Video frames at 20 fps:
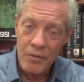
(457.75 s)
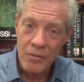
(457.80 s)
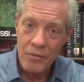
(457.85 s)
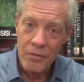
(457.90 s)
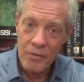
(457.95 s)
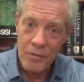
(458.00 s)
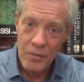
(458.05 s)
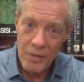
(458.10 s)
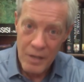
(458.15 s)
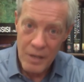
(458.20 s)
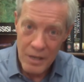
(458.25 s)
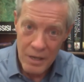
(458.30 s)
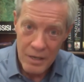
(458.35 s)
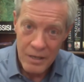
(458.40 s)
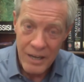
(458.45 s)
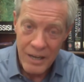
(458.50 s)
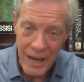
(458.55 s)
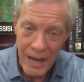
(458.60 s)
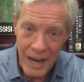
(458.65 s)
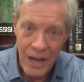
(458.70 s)

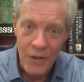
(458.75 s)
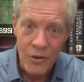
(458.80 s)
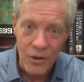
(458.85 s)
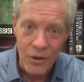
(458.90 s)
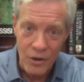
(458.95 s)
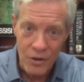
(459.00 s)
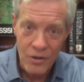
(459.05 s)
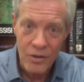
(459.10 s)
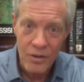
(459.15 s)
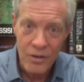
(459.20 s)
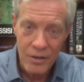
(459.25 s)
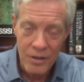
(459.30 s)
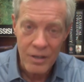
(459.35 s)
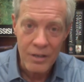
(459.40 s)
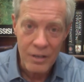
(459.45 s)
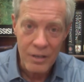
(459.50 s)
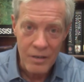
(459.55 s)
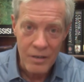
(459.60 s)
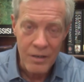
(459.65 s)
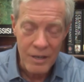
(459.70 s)
encounter
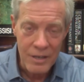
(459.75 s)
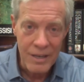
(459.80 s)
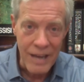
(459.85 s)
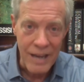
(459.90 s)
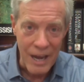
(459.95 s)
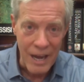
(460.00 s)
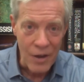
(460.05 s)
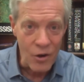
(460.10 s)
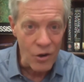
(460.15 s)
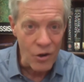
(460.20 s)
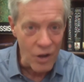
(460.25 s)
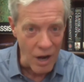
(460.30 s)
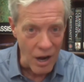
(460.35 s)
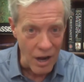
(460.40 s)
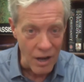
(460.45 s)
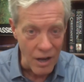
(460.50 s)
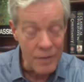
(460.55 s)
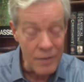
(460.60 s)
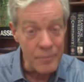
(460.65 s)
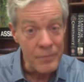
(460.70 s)
God
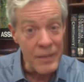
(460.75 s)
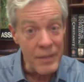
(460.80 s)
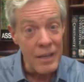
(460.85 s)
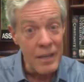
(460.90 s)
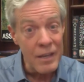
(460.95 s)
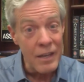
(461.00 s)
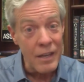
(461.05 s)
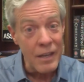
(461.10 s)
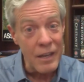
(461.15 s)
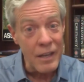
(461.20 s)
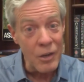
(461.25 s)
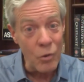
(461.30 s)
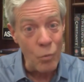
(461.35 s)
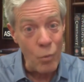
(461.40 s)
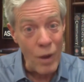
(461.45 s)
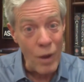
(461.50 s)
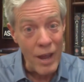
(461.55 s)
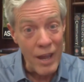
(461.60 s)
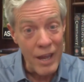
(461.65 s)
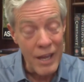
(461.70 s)
in a
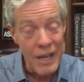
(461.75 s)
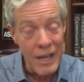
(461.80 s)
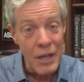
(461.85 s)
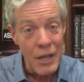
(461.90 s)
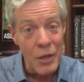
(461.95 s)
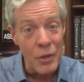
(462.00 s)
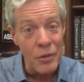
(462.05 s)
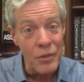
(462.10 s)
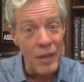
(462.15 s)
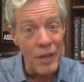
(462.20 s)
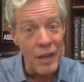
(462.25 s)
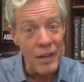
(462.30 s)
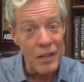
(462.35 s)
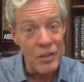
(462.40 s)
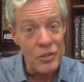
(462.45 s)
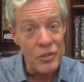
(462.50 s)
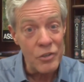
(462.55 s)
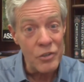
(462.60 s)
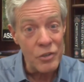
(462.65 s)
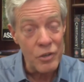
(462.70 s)
way that is
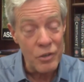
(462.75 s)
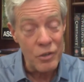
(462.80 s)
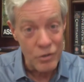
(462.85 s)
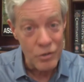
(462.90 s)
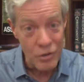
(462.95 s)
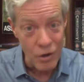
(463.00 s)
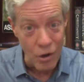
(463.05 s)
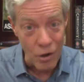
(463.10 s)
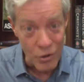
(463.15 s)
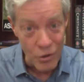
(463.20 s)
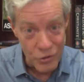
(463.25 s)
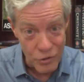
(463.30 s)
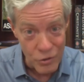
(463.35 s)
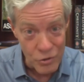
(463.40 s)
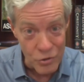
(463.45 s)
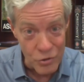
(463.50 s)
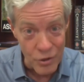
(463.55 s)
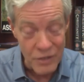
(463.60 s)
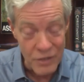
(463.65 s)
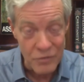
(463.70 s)
also
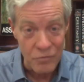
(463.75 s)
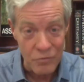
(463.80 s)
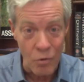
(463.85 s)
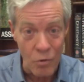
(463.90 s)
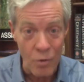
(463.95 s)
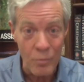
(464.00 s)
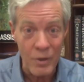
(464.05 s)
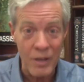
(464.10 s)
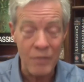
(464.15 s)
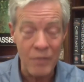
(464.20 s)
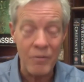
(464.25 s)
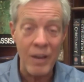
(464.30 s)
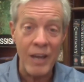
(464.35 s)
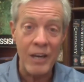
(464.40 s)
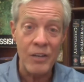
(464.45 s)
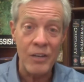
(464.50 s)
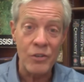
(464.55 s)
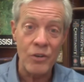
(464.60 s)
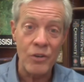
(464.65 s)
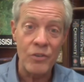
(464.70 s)
transformative, and it
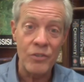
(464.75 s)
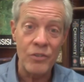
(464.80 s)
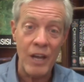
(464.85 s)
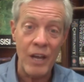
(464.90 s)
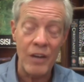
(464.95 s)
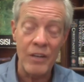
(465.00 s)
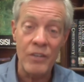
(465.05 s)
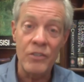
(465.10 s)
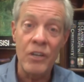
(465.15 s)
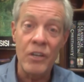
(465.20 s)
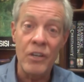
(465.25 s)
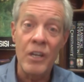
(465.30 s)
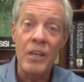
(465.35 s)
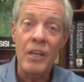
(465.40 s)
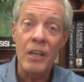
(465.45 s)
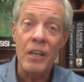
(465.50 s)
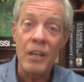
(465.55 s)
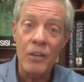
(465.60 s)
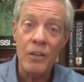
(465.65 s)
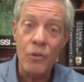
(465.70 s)
turns out is
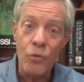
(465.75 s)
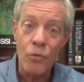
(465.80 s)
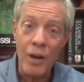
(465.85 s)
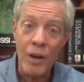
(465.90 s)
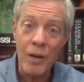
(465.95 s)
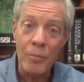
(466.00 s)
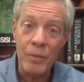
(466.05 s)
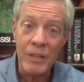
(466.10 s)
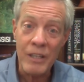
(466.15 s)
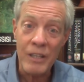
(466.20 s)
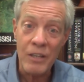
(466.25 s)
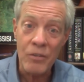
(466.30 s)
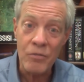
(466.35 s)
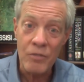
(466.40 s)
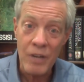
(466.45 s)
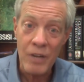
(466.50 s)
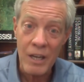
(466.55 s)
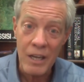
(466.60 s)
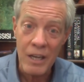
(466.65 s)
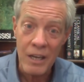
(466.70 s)
incredibly
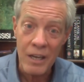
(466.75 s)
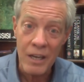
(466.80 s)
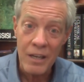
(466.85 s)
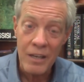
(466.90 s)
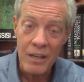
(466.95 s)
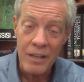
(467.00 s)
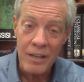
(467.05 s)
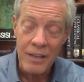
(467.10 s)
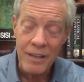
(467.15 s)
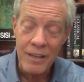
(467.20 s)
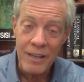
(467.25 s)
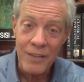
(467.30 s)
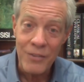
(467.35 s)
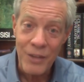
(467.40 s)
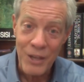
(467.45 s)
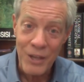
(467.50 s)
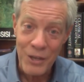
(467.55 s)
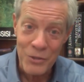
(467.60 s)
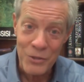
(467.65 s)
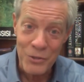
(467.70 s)
unique in the
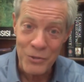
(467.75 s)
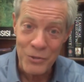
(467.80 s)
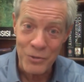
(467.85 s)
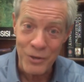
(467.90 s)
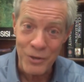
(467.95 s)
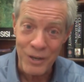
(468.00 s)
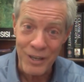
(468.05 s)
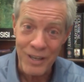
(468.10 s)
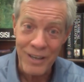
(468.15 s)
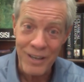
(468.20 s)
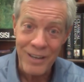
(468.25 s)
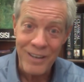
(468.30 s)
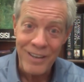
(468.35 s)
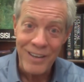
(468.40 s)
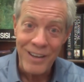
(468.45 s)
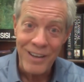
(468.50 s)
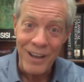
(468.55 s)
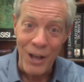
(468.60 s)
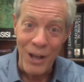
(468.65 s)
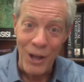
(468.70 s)
history
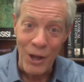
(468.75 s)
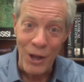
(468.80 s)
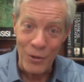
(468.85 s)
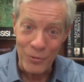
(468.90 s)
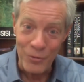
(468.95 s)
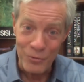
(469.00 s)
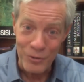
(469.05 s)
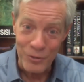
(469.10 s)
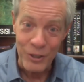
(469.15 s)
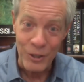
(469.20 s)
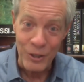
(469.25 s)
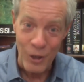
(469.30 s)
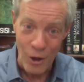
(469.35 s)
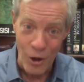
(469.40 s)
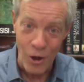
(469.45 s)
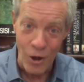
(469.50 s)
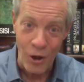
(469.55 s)
of law.